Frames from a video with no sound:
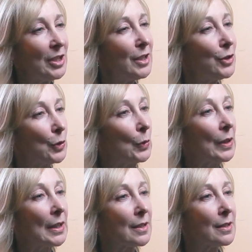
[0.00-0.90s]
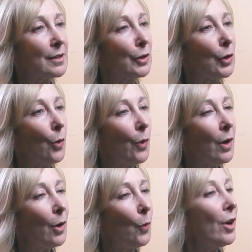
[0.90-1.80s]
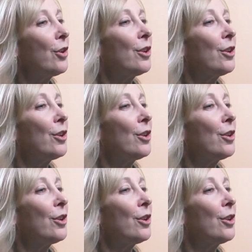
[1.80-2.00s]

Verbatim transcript: she could do this, you know, what